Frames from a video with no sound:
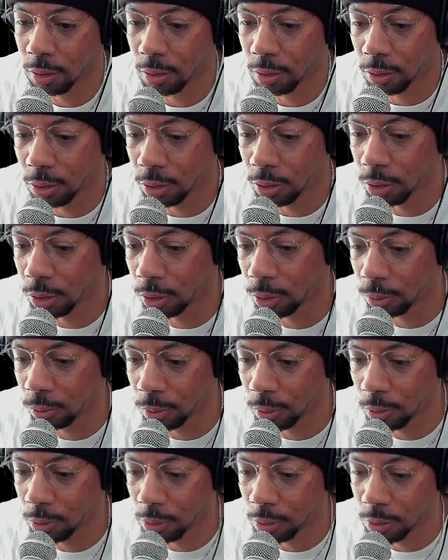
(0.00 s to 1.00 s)
you know.
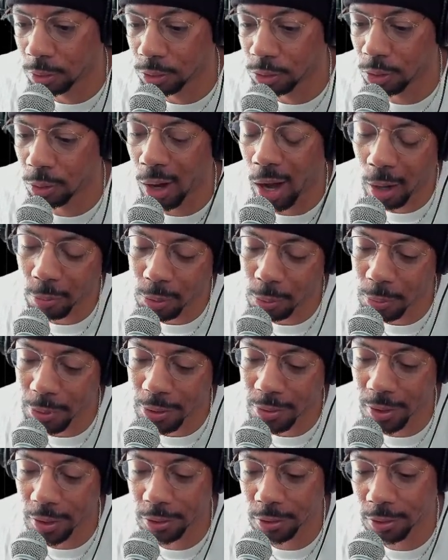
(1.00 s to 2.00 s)
So
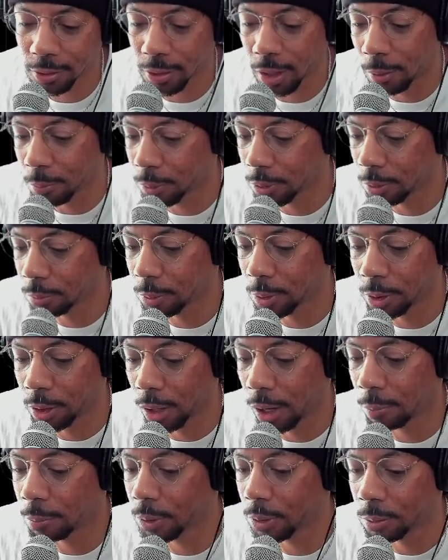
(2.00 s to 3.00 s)
optimization, I'm
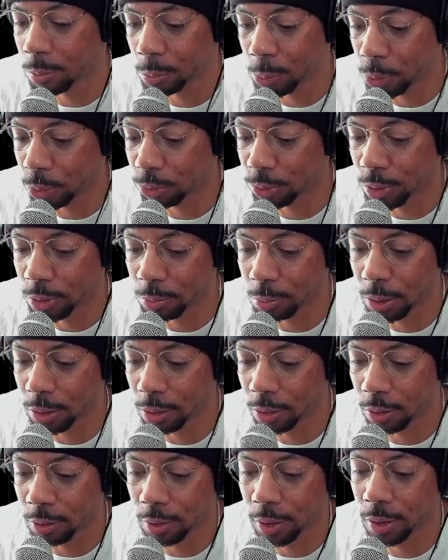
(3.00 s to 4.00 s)
gonna be really big
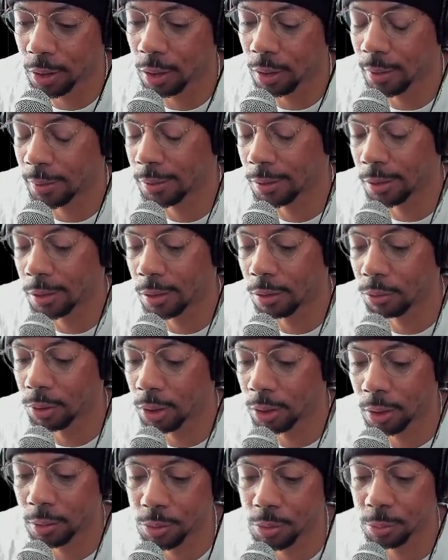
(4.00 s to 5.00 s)
on that idea when it
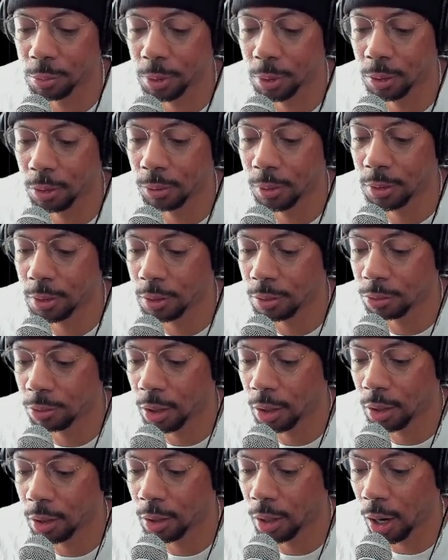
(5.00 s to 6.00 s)
comes to Bitcoin
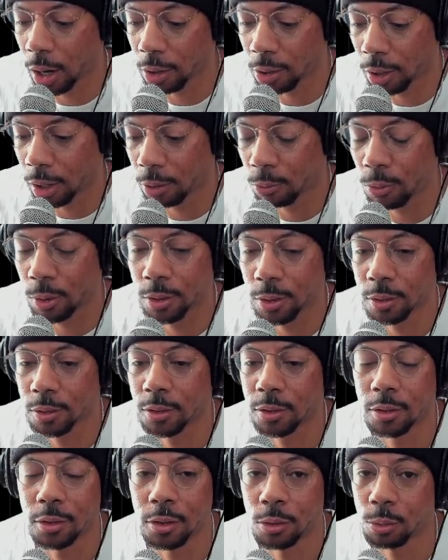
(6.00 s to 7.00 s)
DeFi. I
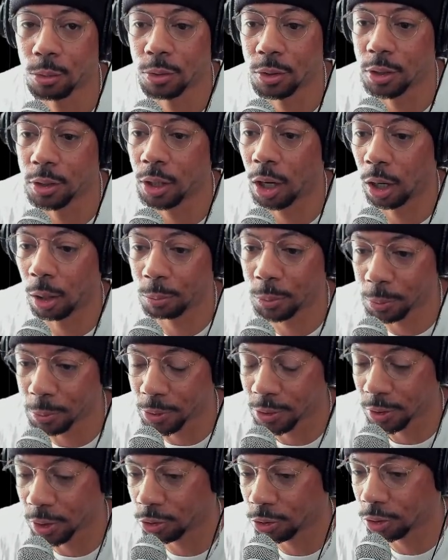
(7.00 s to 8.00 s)
want to see
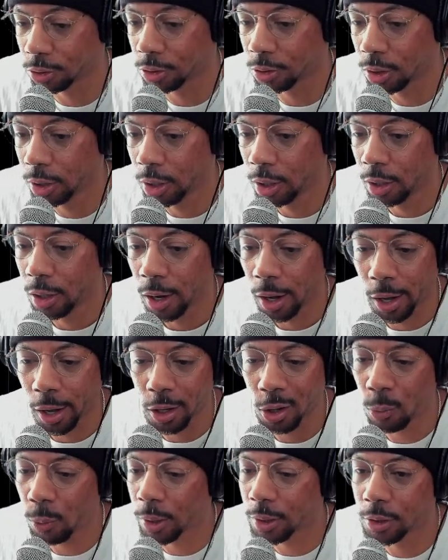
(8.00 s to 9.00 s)
optimization. I
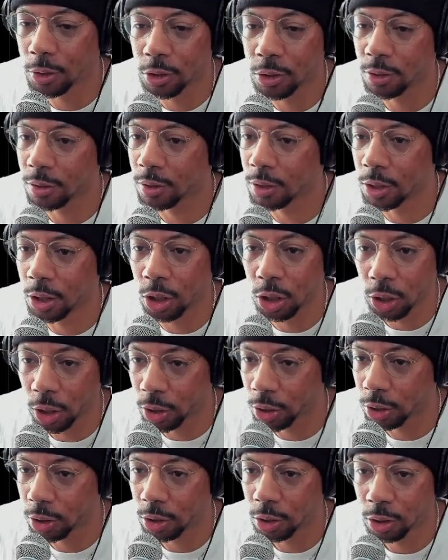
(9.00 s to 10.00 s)
don't want to just see
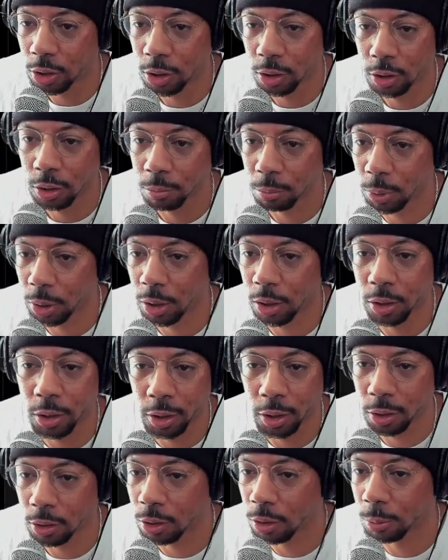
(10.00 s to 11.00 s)
clutter, bruh.
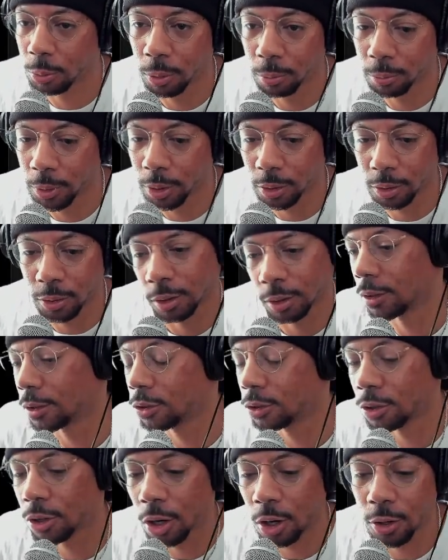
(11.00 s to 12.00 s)
Like, come on, man. This
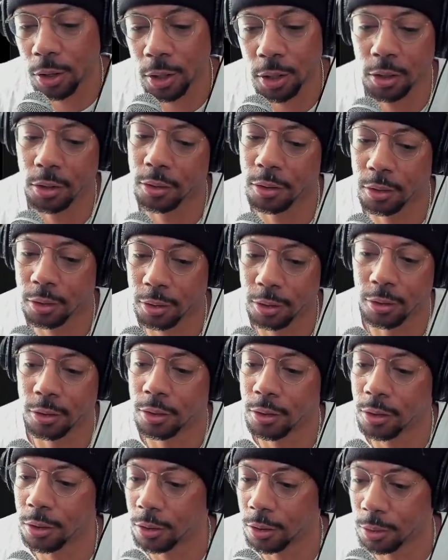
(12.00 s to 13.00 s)
should already be
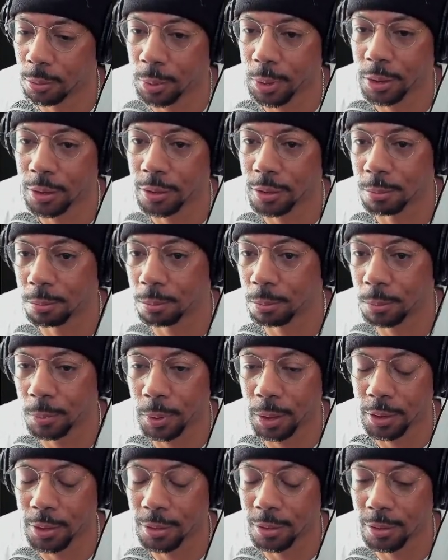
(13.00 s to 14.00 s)
considered to be
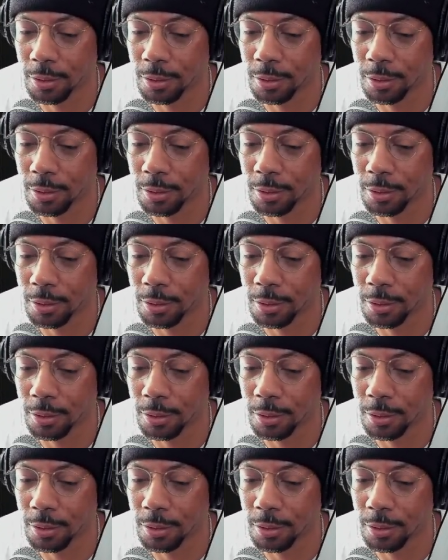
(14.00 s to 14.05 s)
a